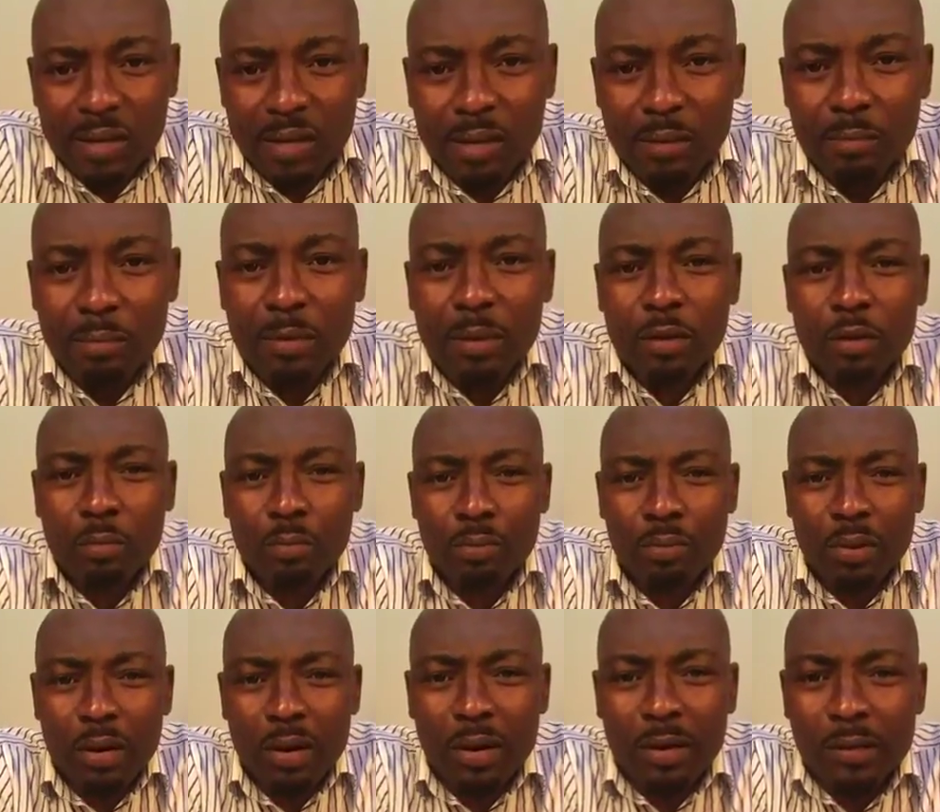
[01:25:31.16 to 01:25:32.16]
Keep me in your
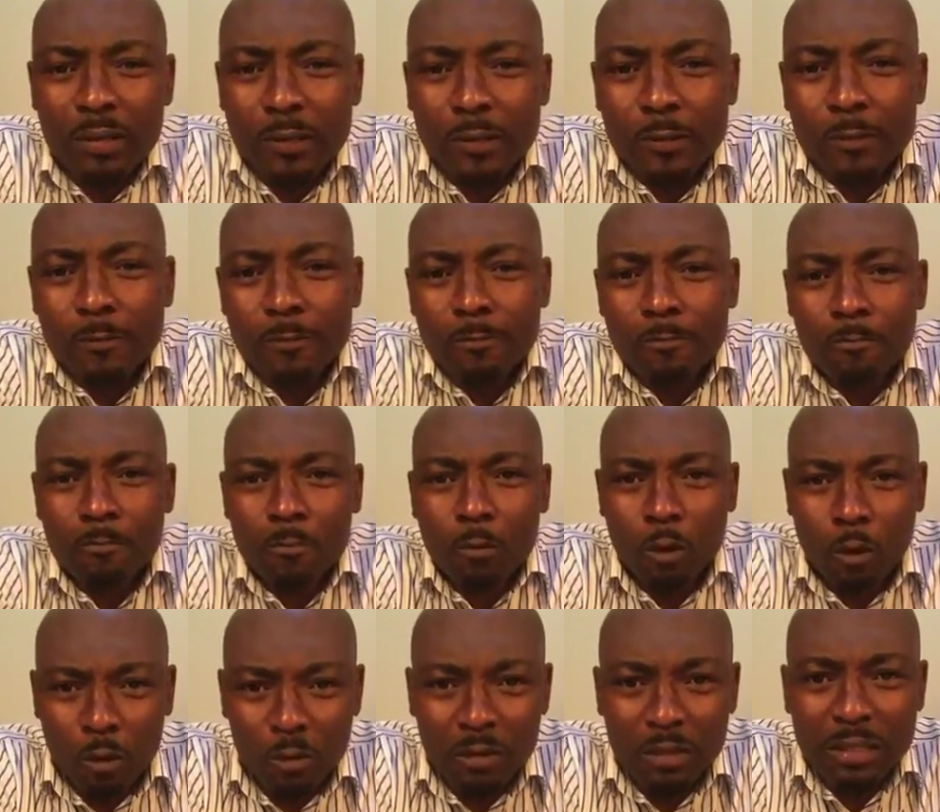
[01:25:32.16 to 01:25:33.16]
prayers
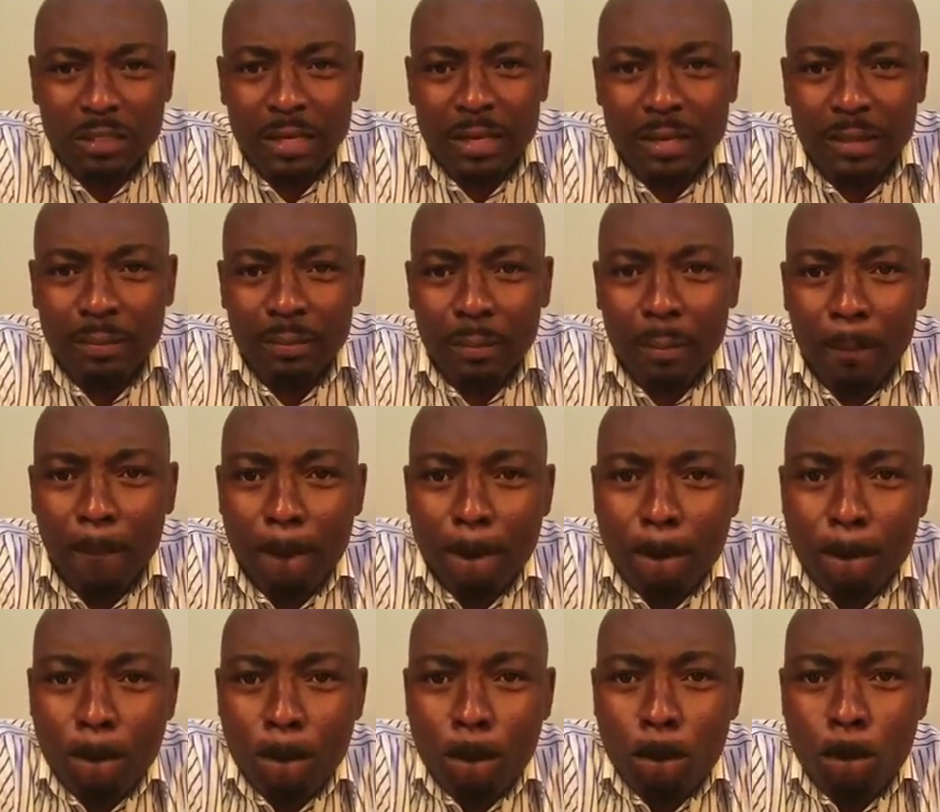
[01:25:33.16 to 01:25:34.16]
all the time,
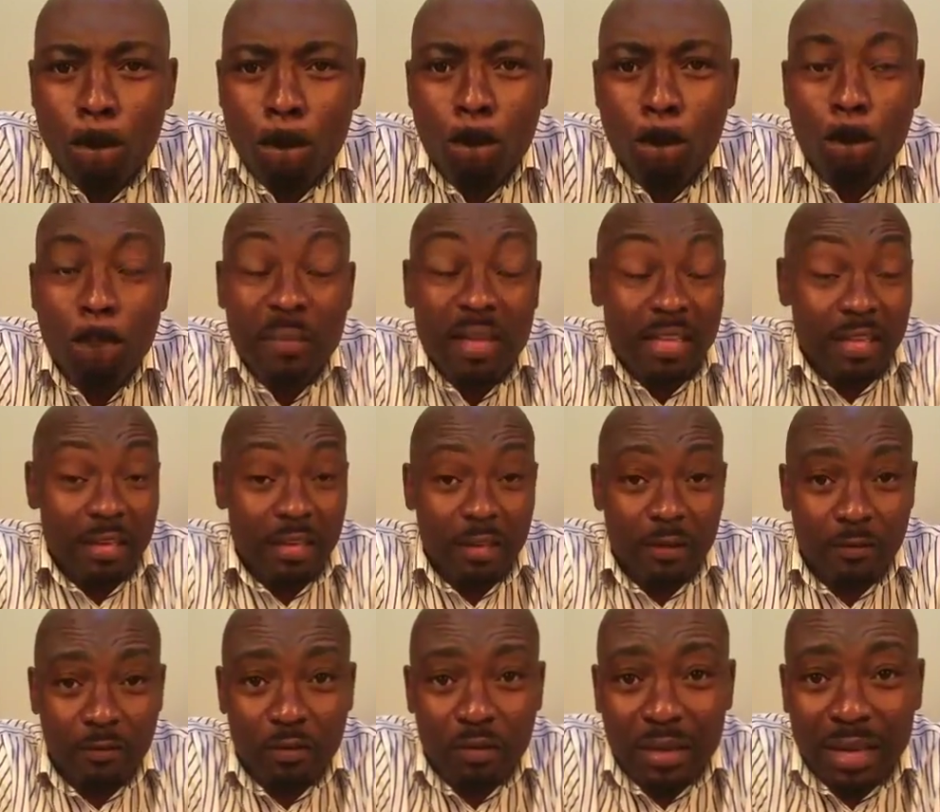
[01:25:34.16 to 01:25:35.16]

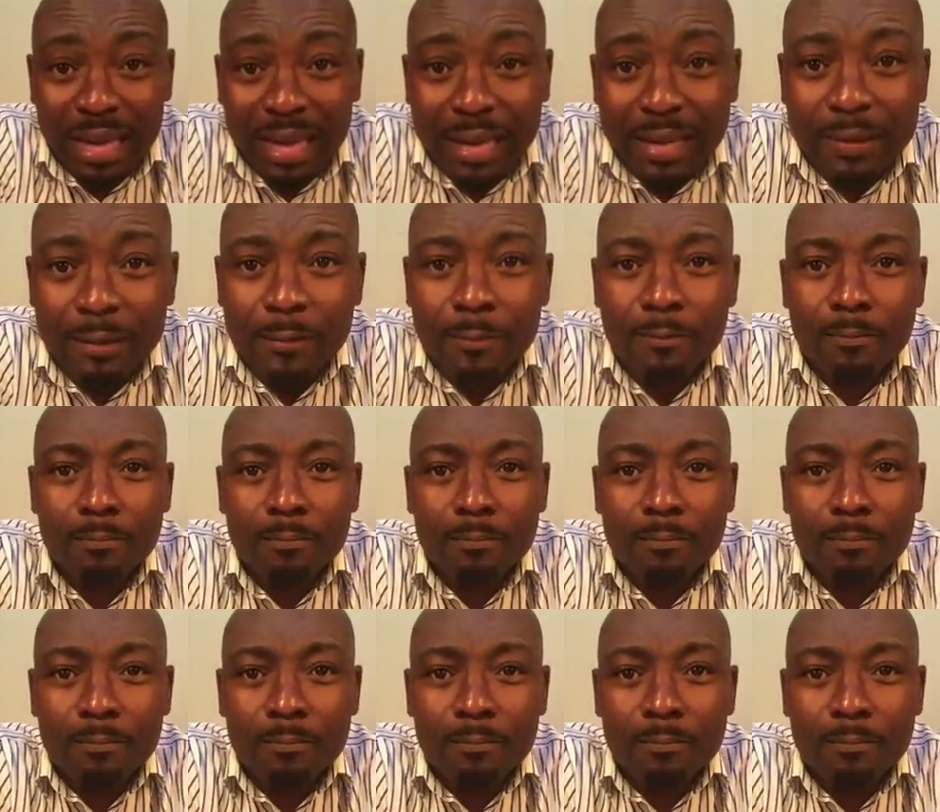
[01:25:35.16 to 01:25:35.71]
if you can.